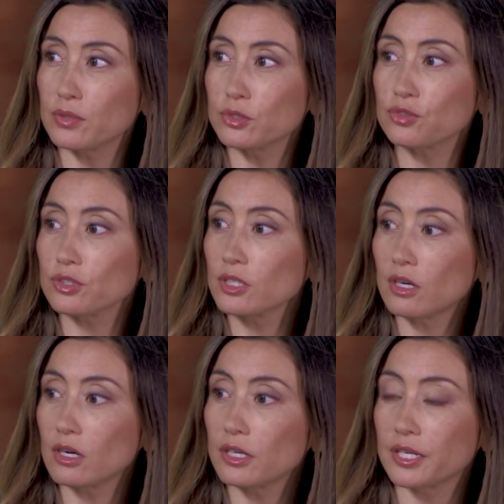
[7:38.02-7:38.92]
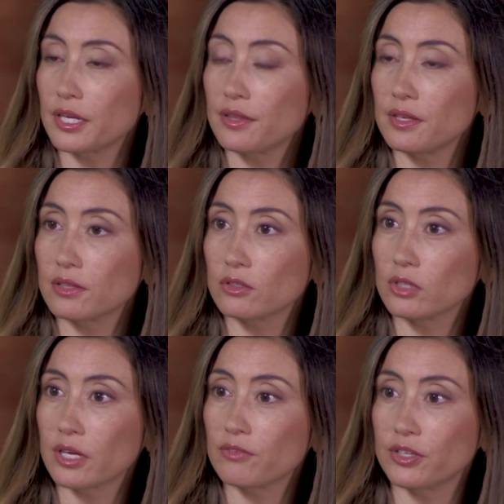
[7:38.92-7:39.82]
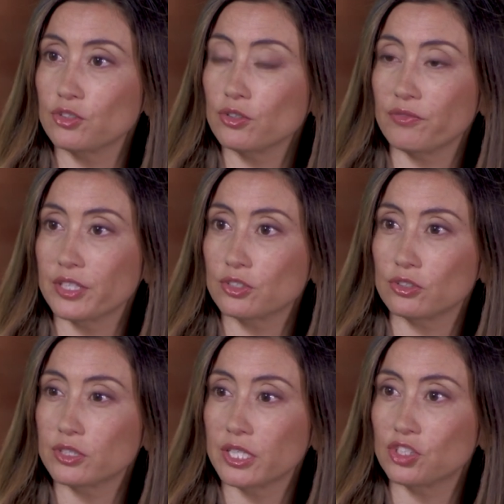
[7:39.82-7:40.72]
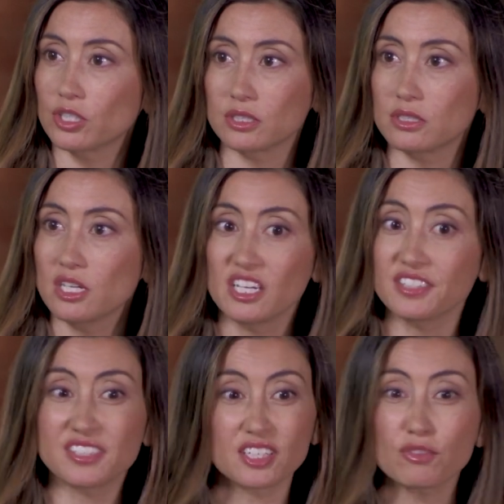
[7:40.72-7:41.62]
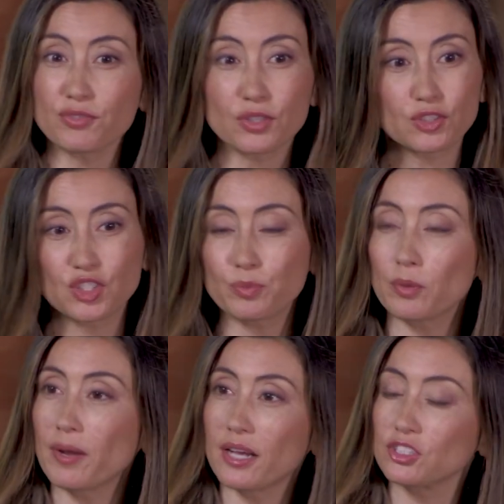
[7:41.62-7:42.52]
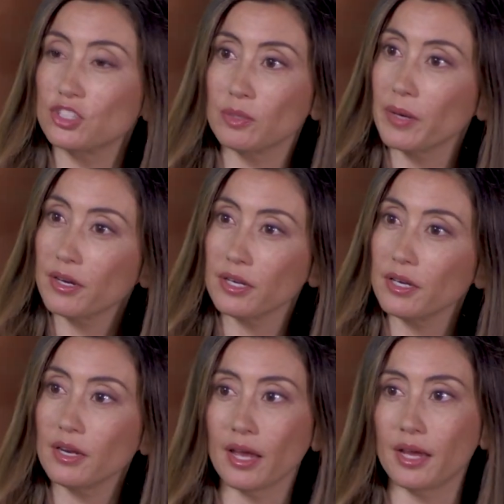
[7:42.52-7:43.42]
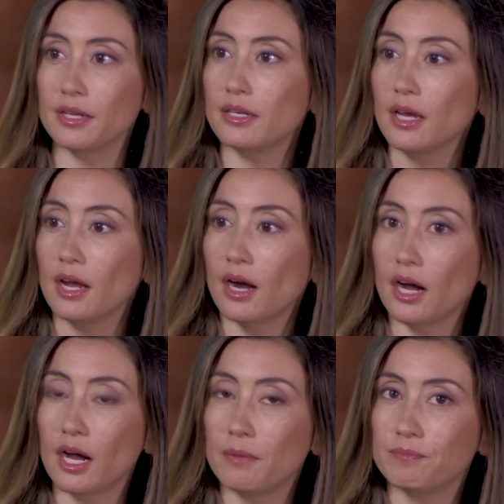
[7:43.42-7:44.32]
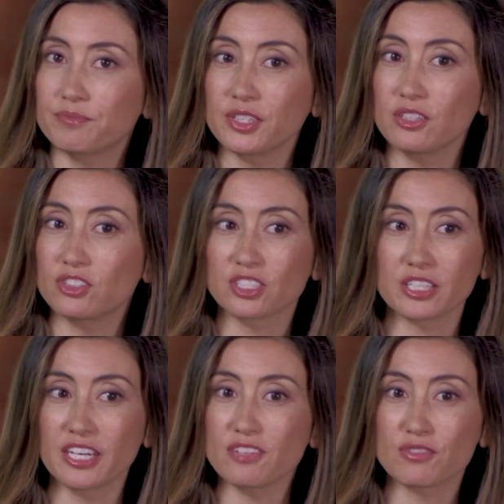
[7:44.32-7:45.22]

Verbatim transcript: it was really hard and I think there are a lot of venture investors that just didn't feel super passionate about it and um, you know just kind